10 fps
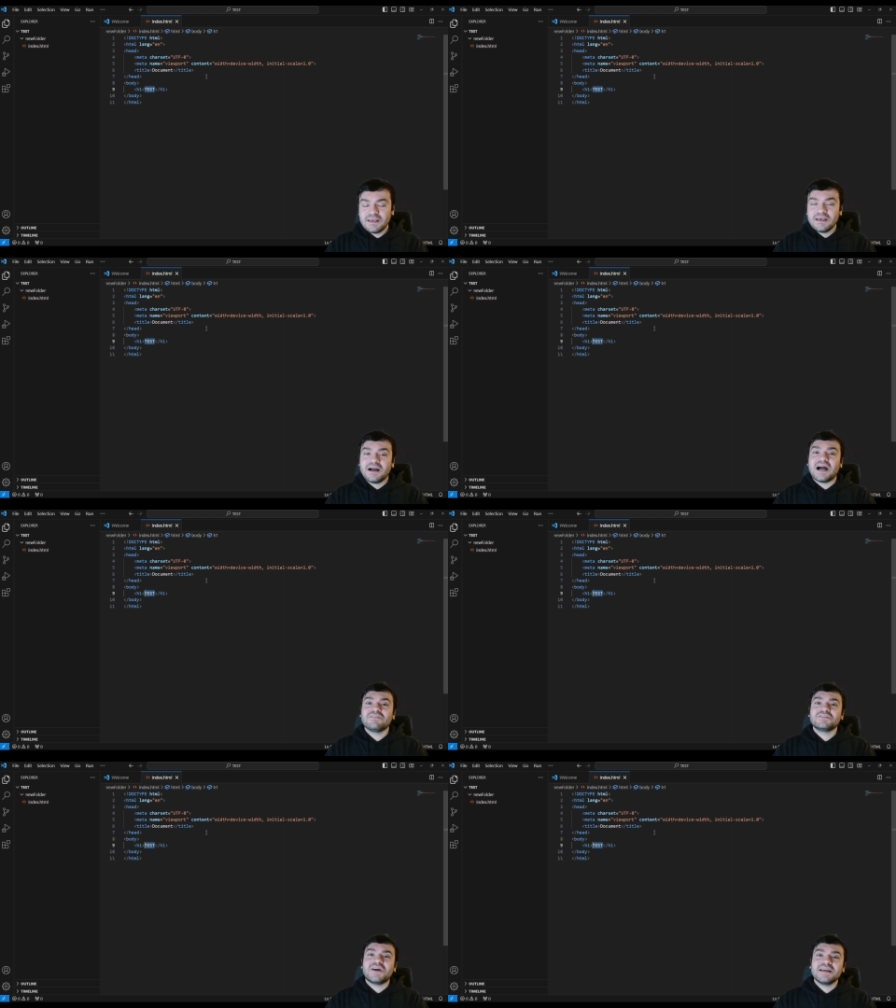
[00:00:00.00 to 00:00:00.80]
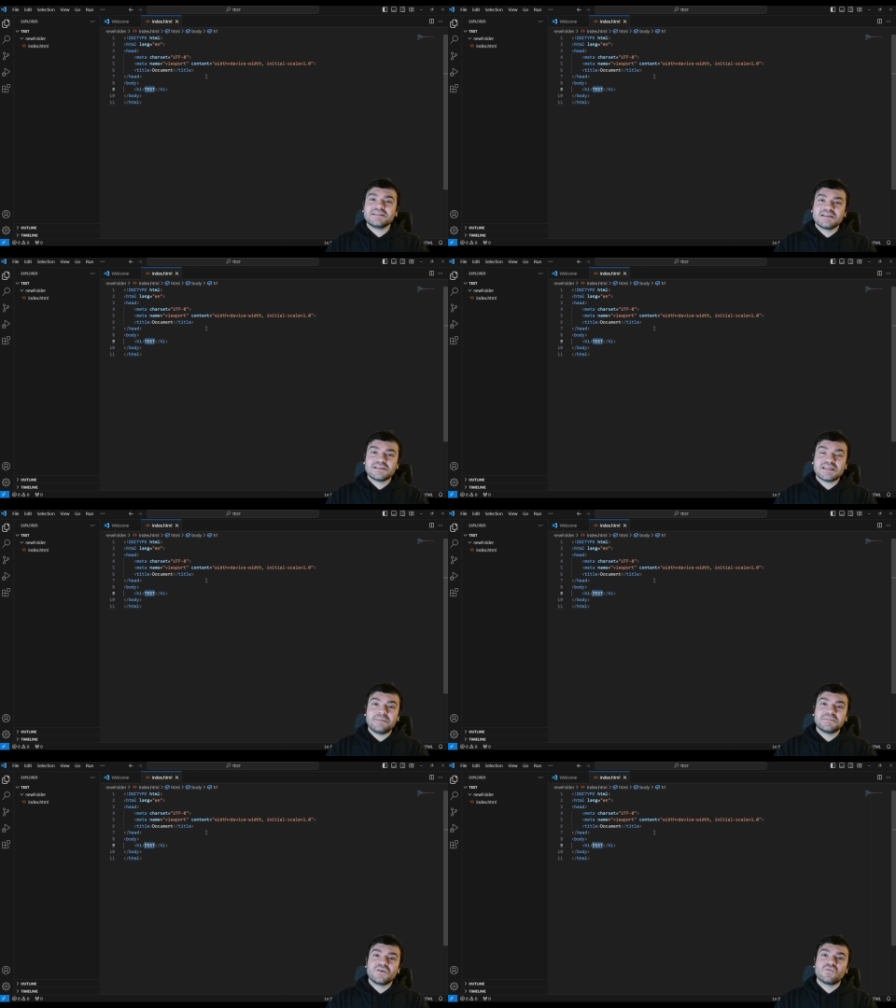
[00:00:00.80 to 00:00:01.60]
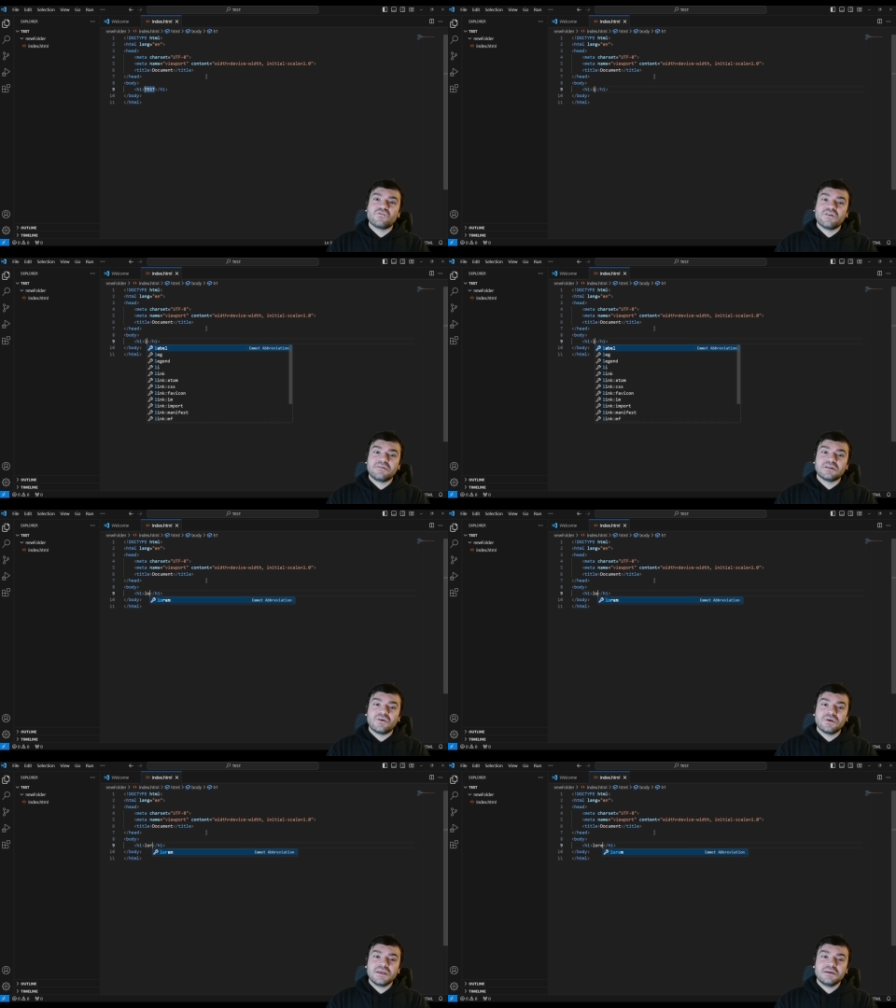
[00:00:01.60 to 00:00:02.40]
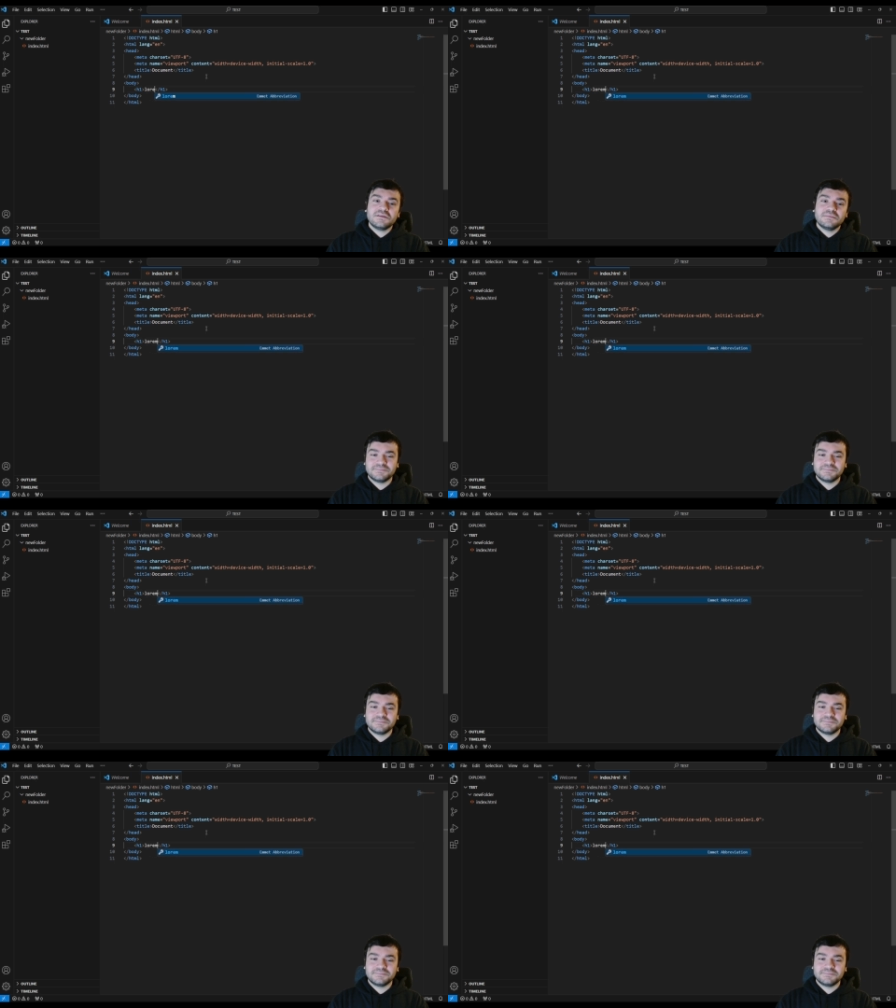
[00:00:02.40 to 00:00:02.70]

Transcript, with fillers: I will write something very long here.